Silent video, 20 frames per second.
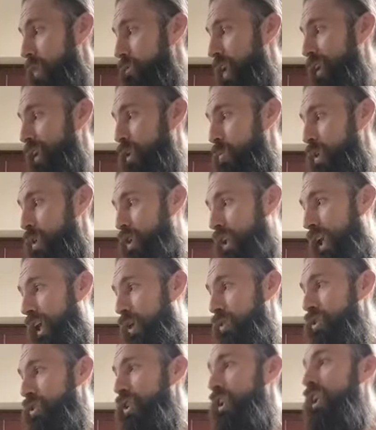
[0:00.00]
vacuum in your
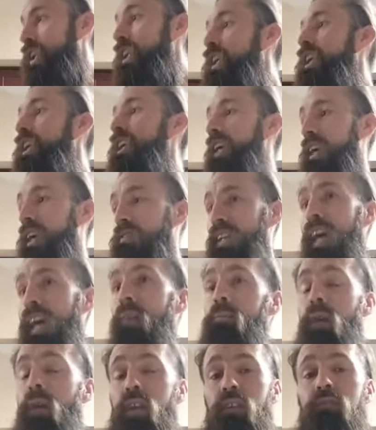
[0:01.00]
house. If
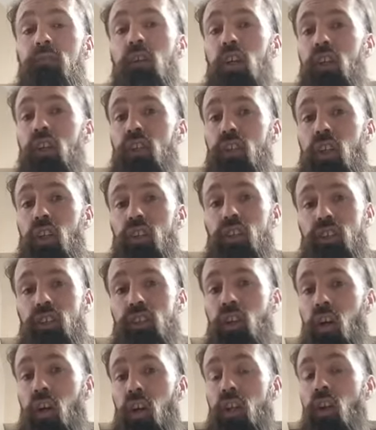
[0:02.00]
that motherfucker starts
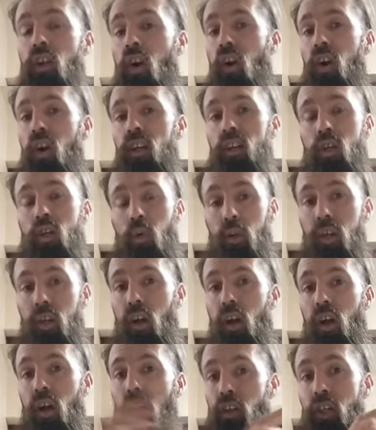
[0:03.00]
just turning on and going
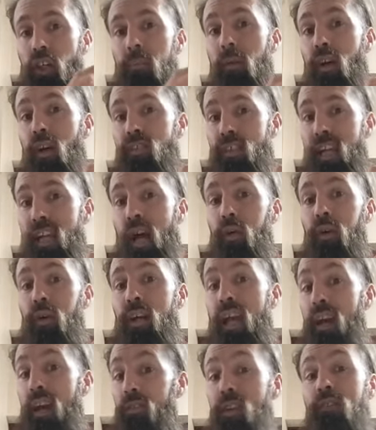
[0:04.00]
100 miles an hour
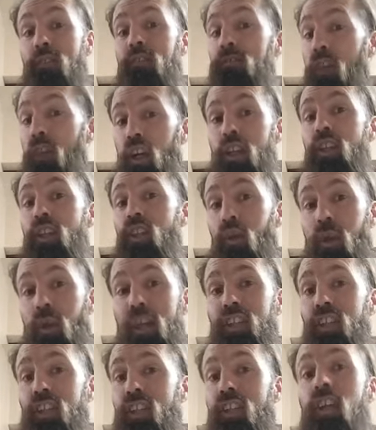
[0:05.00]
in every fucking
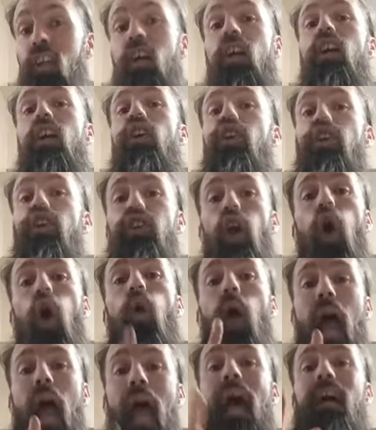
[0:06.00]
direction,
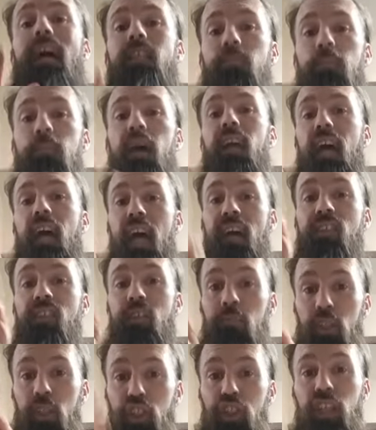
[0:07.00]
yo ass better have
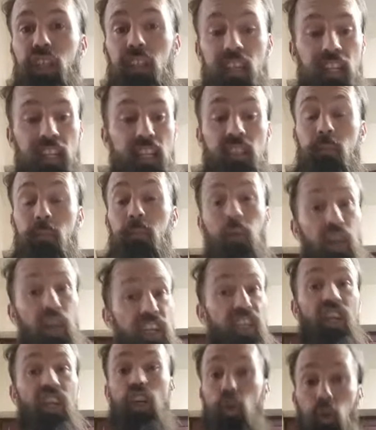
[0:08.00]
some agility. It's
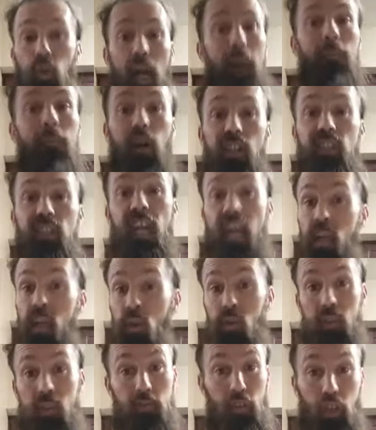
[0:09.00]
breaking grandma's
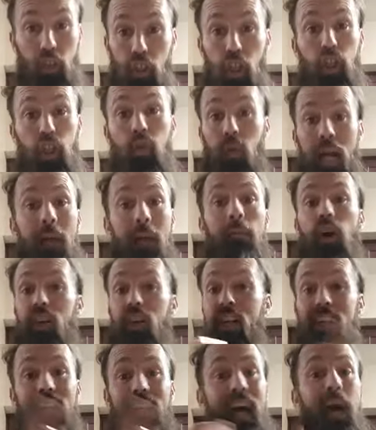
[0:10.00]
ankles for sure. Grandma
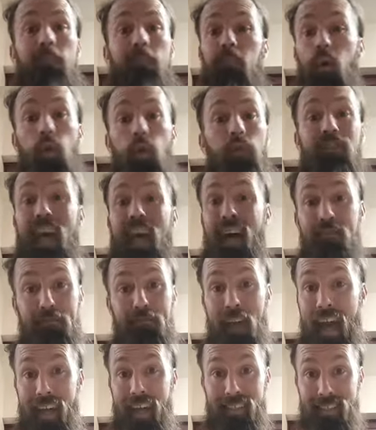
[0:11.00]
cannot move
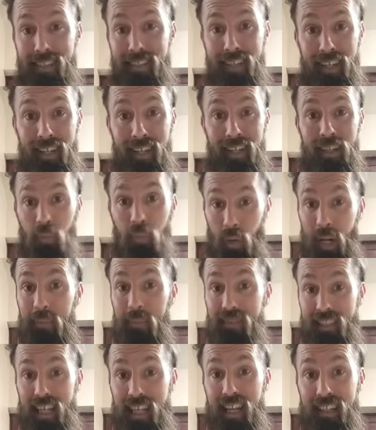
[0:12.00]
that fast. What
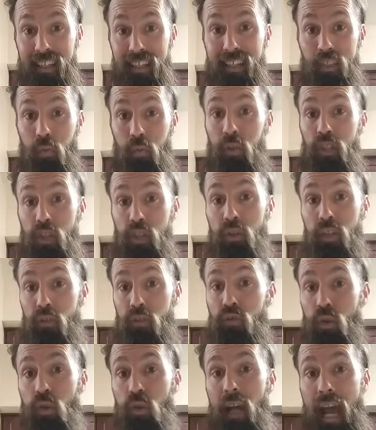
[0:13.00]
I'm saying is when you
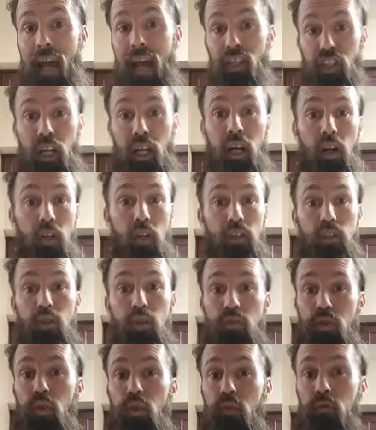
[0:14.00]
if you agile and
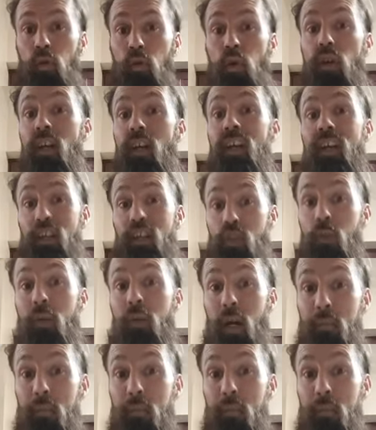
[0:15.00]
you youthful, you better